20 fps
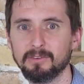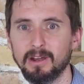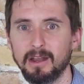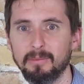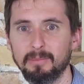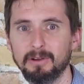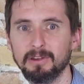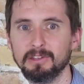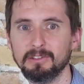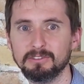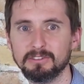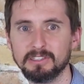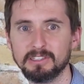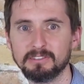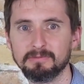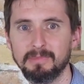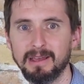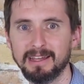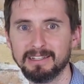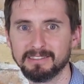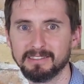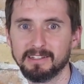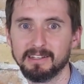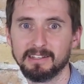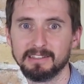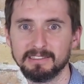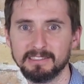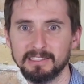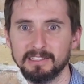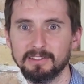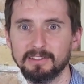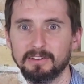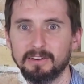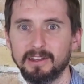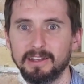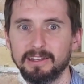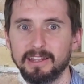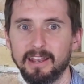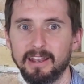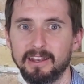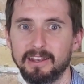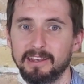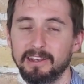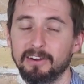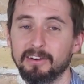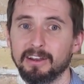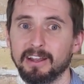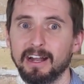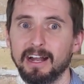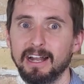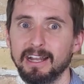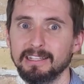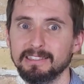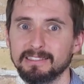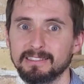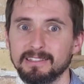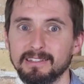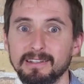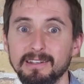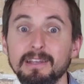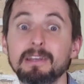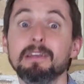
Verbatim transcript: robber and used this mask to conceal their identity during a heist.